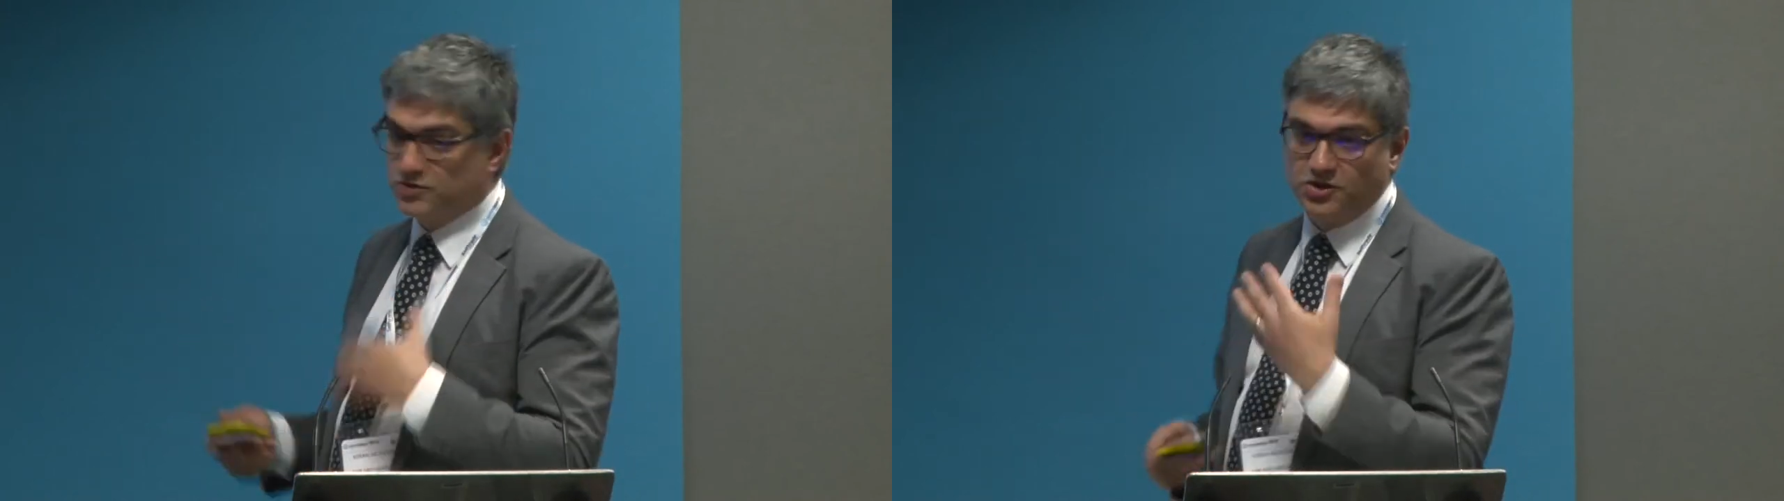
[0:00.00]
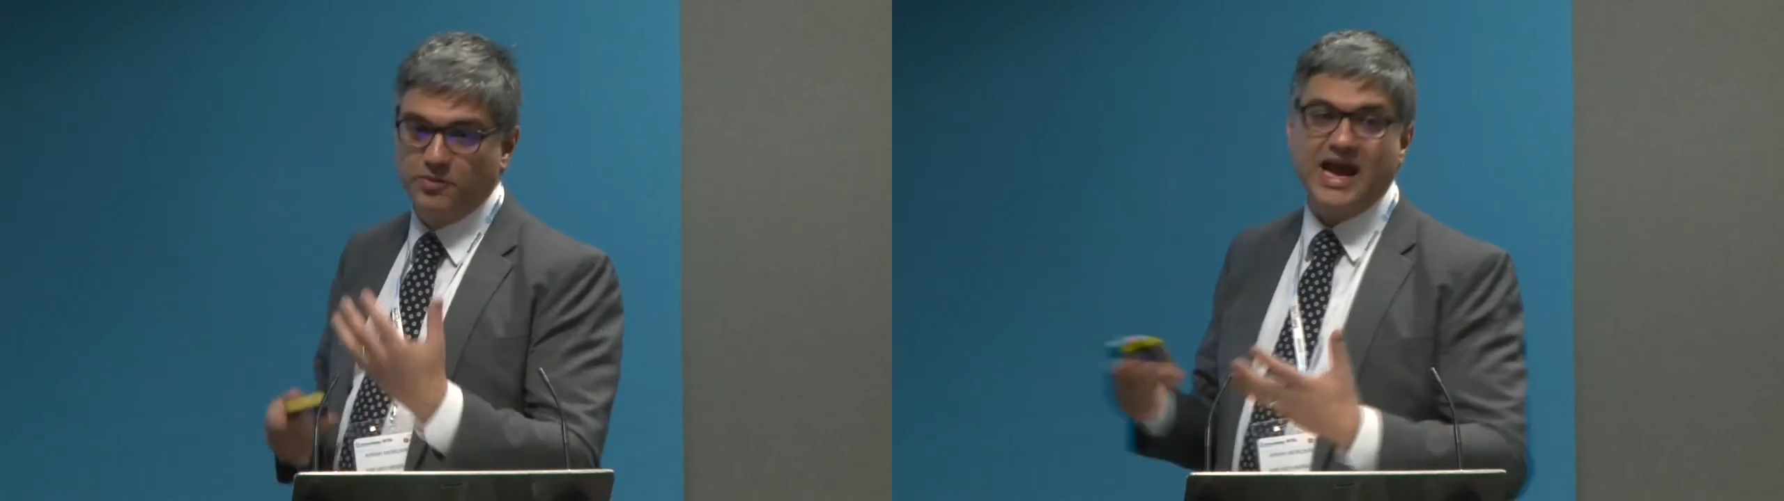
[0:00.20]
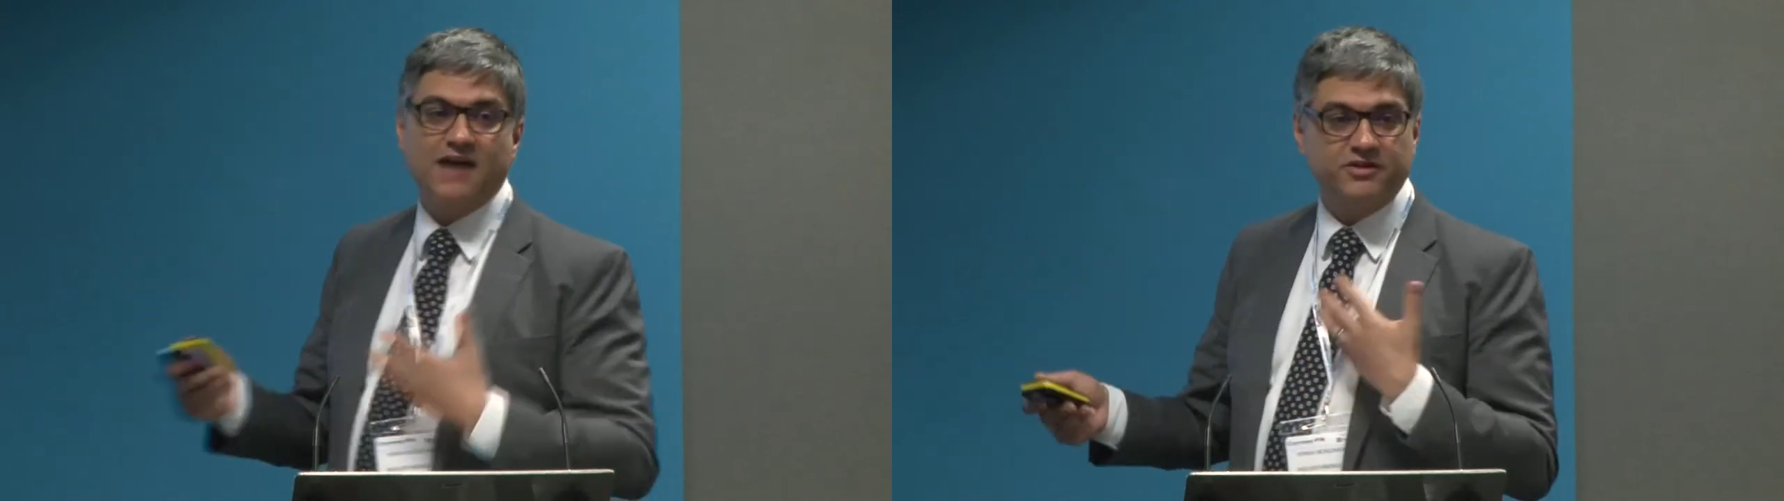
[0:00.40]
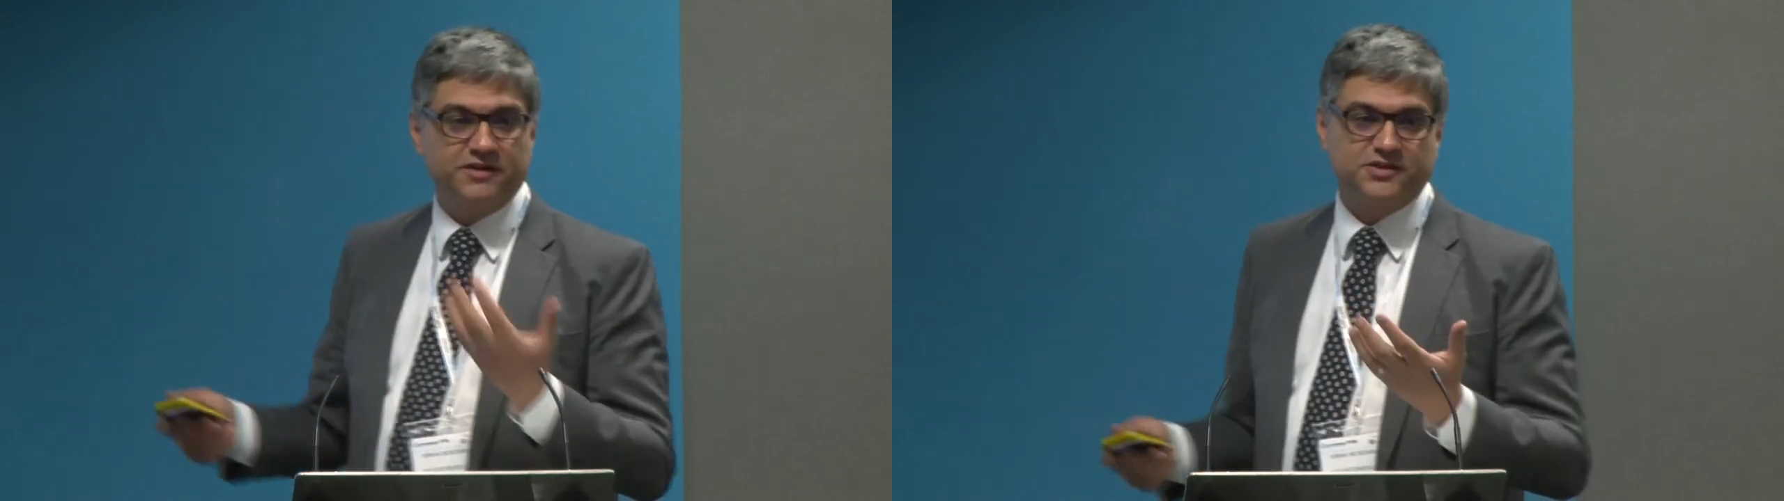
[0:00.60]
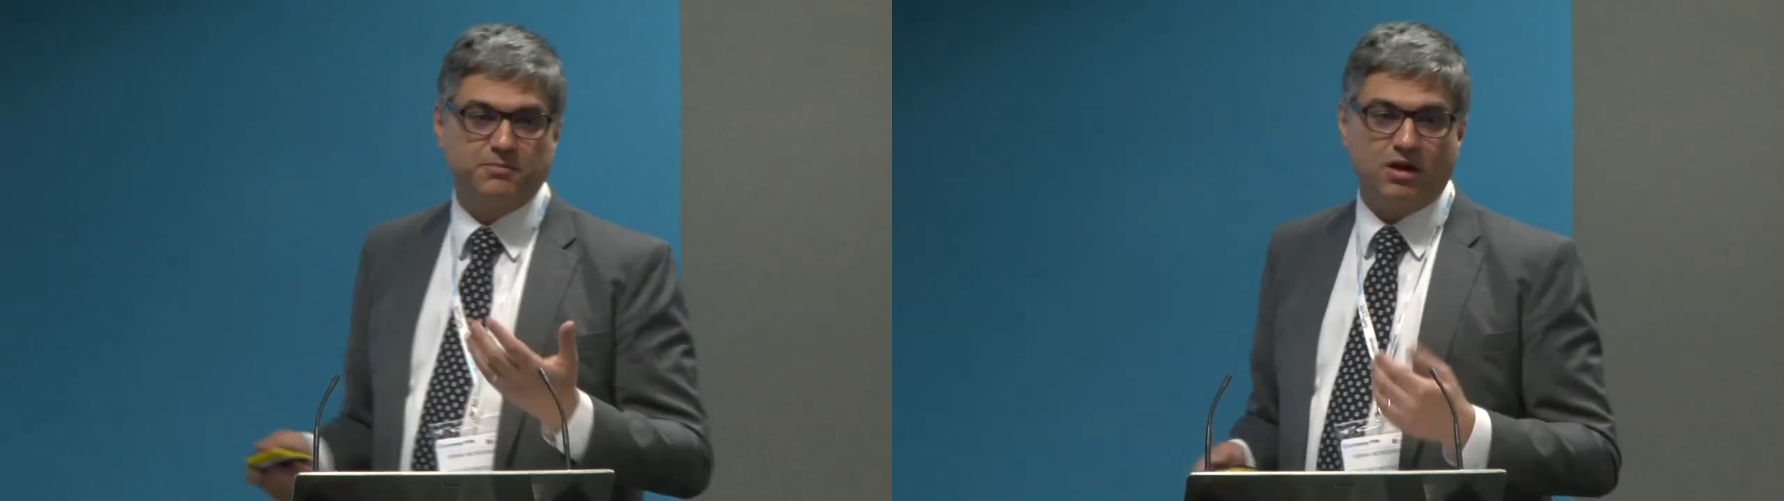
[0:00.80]
do we have
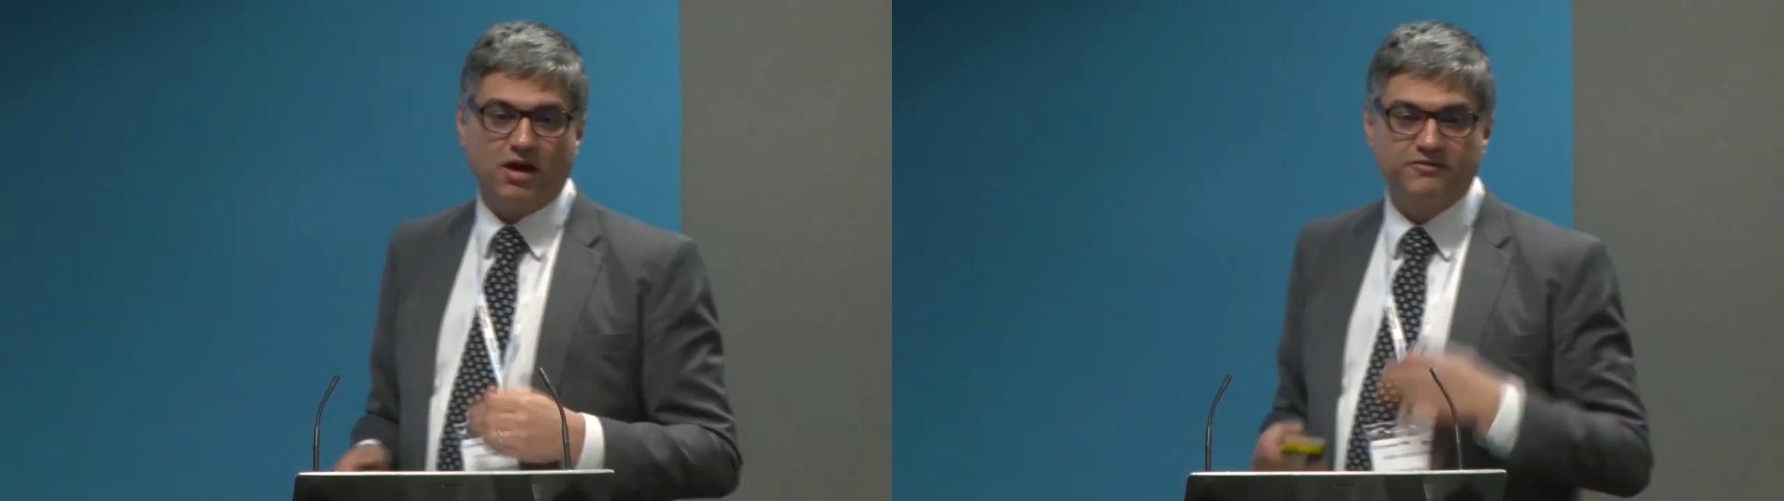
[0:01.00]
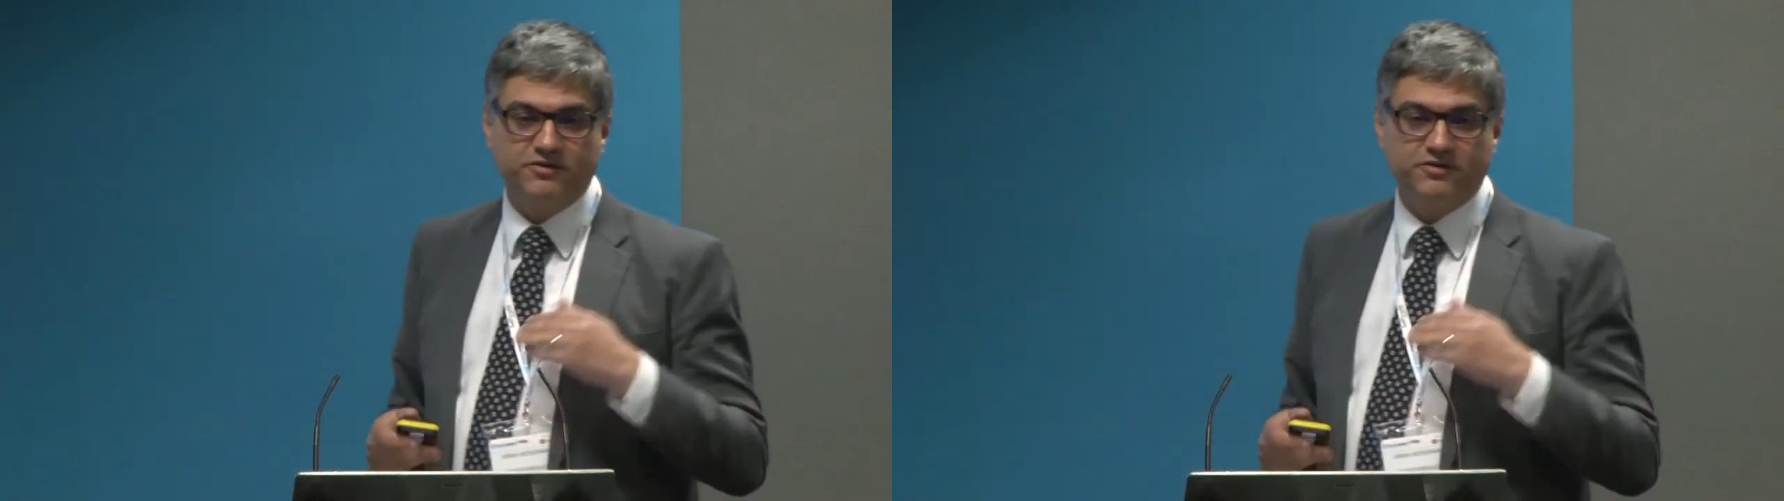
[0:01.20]
enough supply?